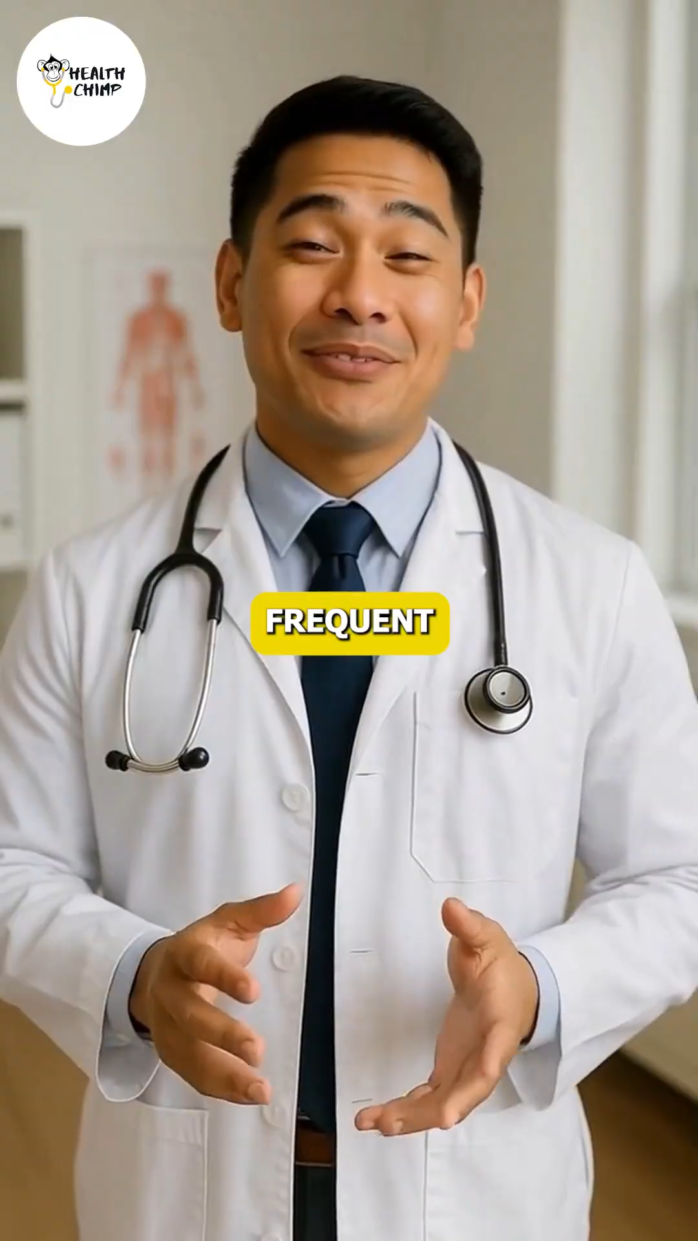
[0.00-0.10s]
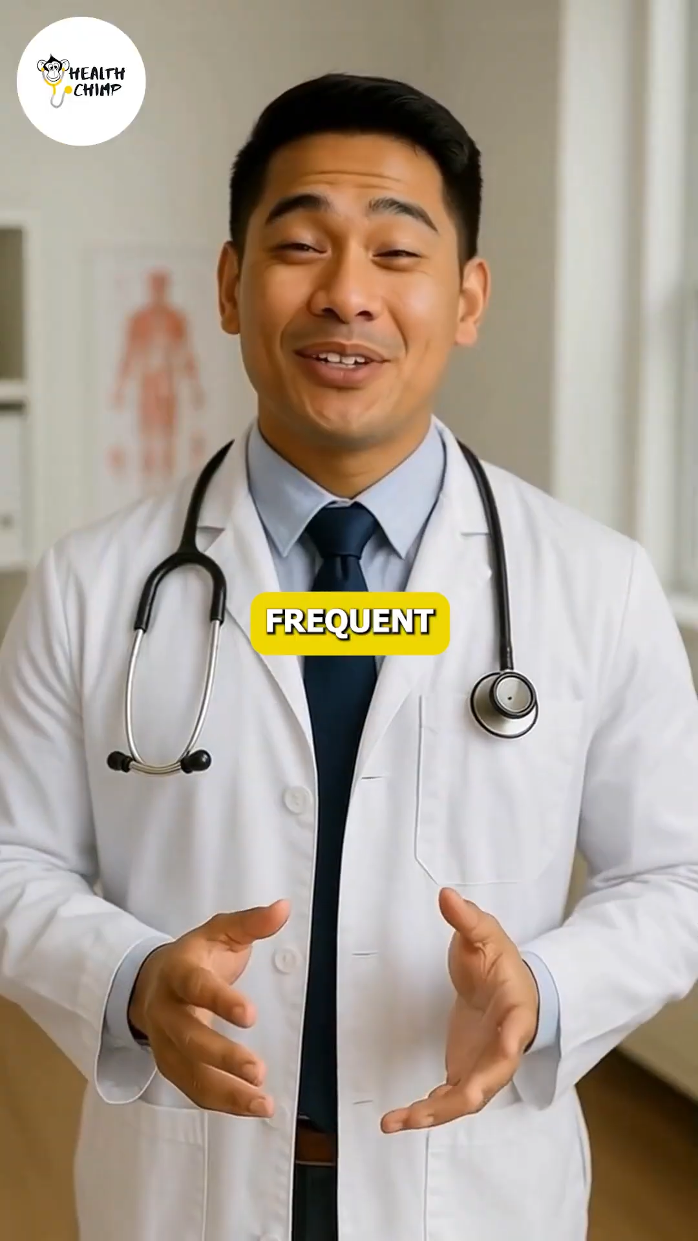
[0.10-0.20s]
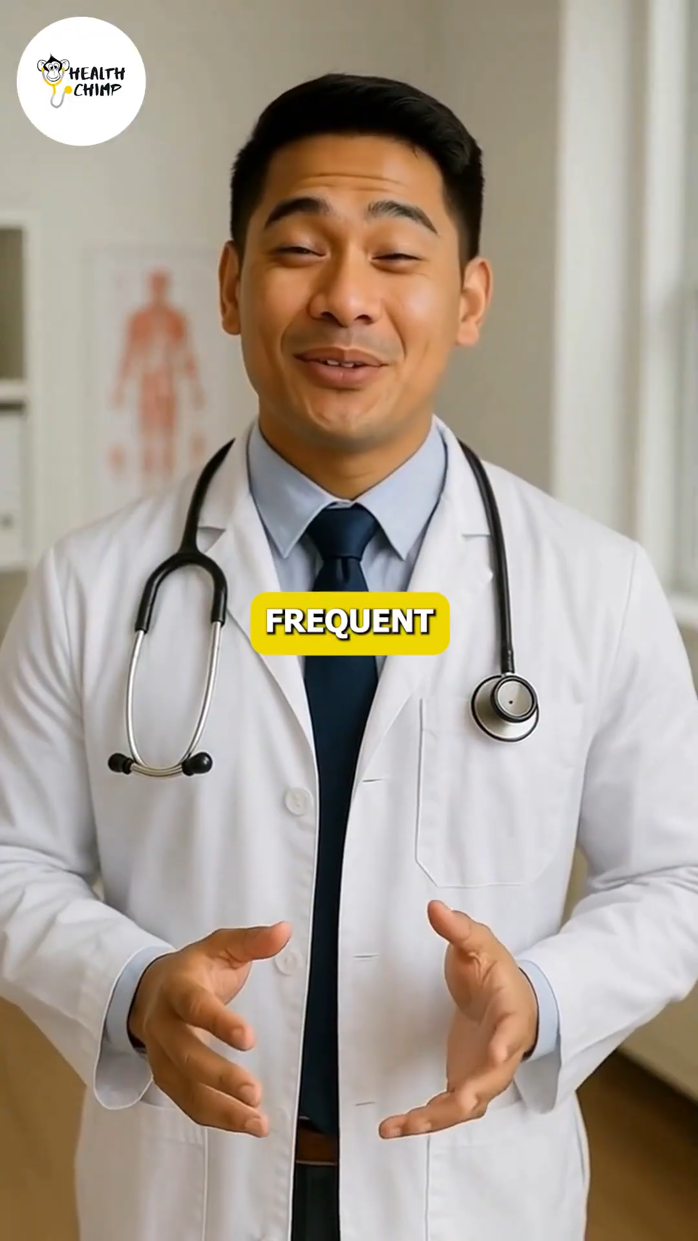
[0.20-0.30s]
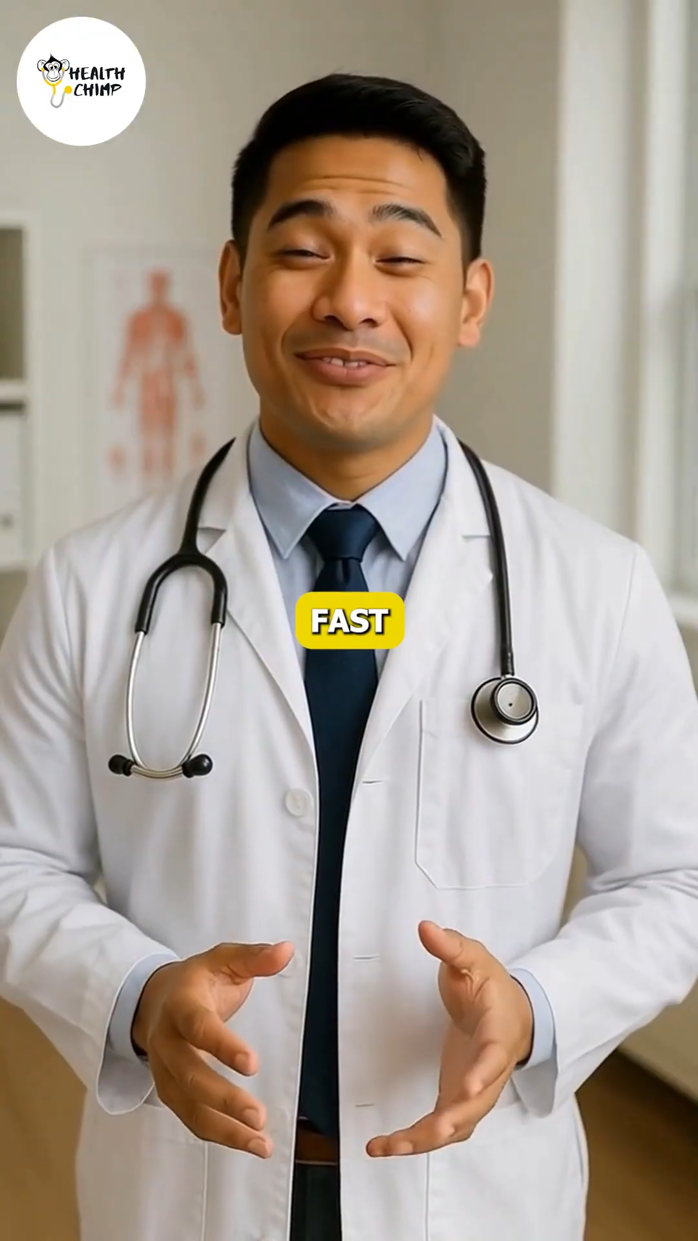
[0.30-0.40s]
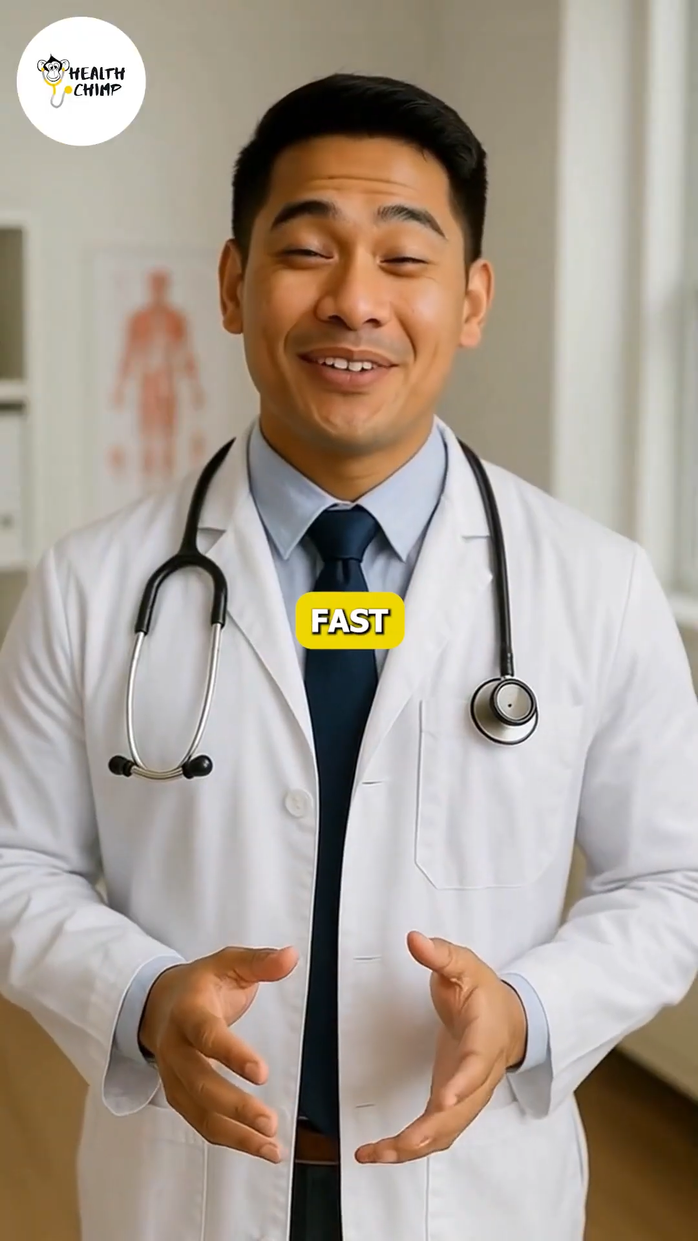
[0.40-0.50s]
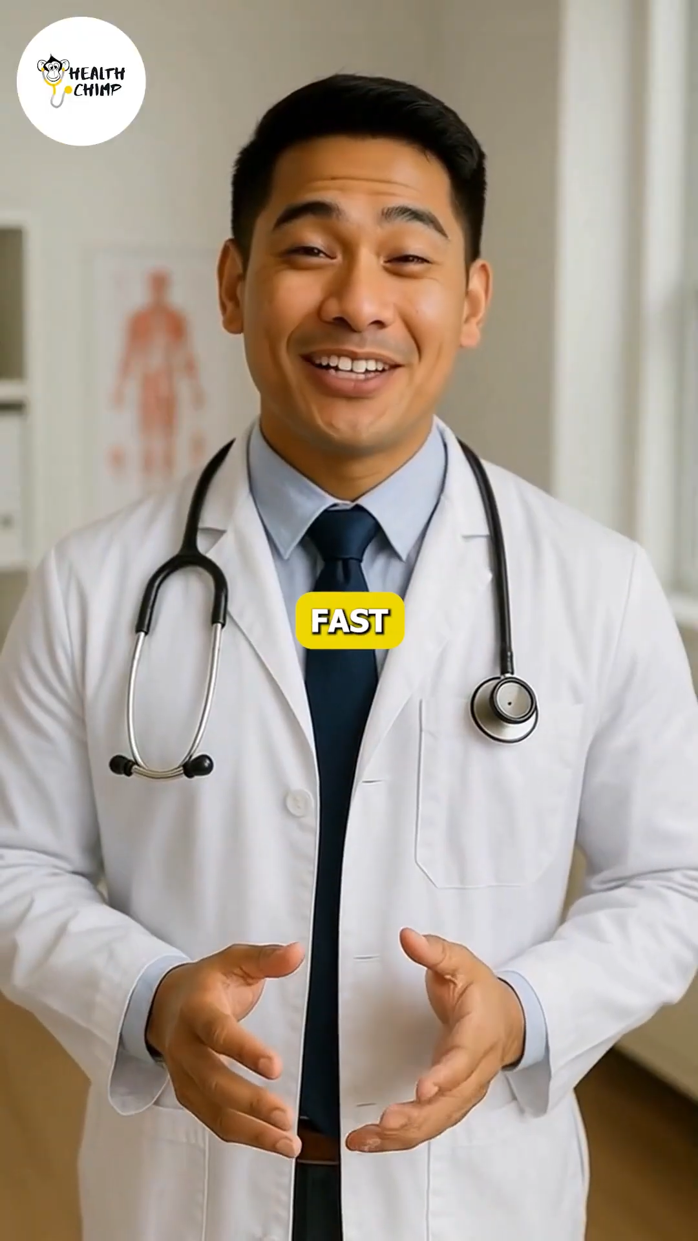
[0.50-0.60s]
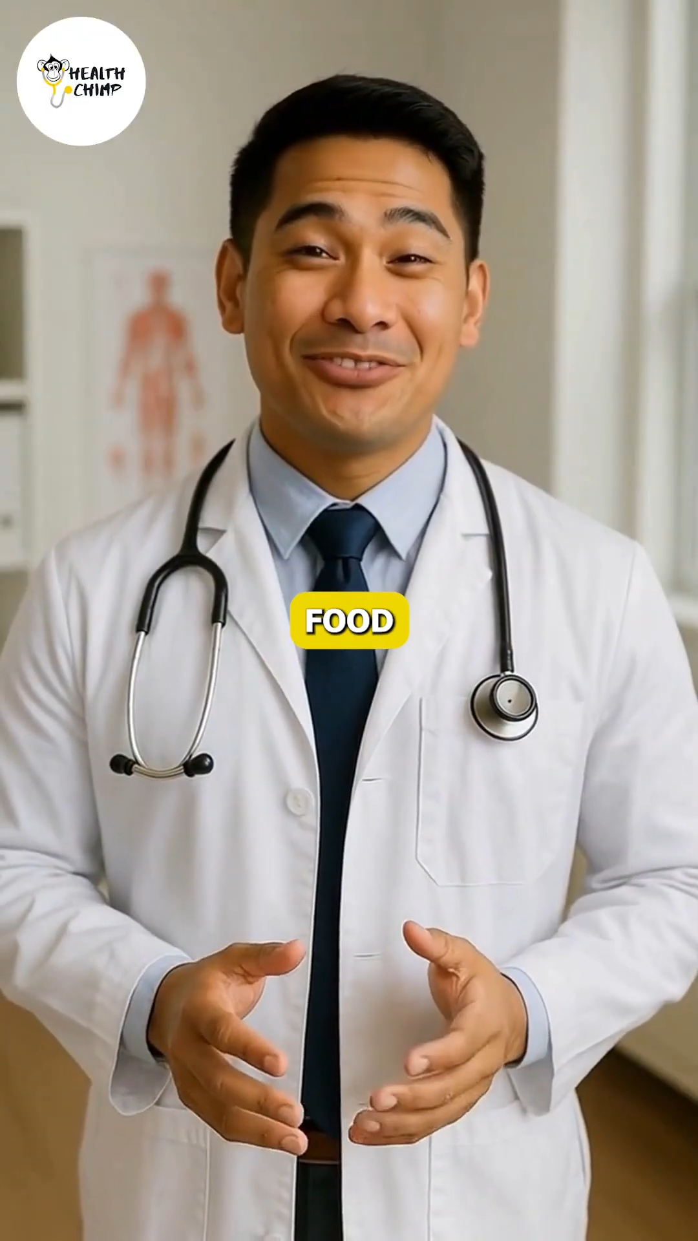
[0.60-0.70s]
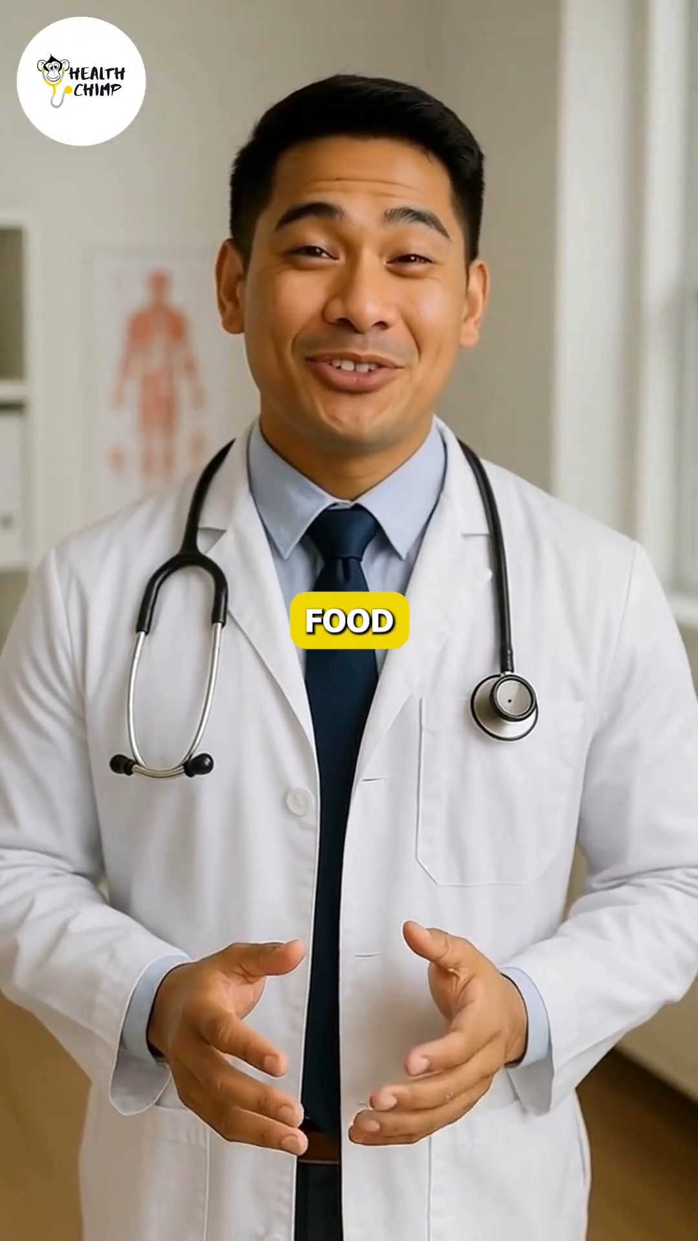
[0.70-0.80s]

Frequent fast